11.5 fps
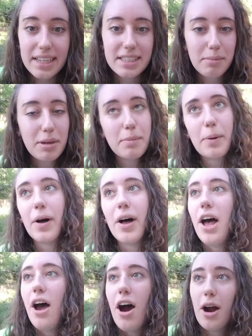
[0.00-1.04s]
some people
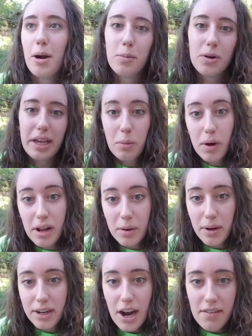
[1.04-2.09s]
are more like
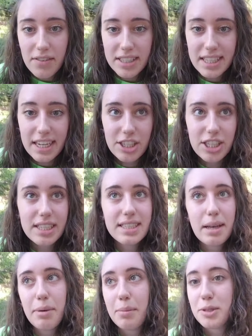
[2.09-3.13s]
one-on-one conversations, some
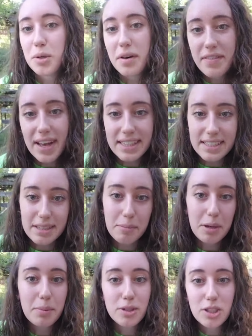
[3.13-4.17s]
people do events, some
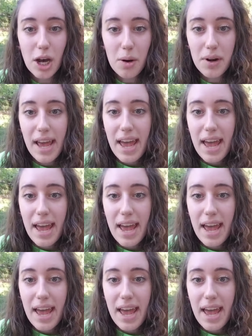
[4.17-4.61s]
people don't.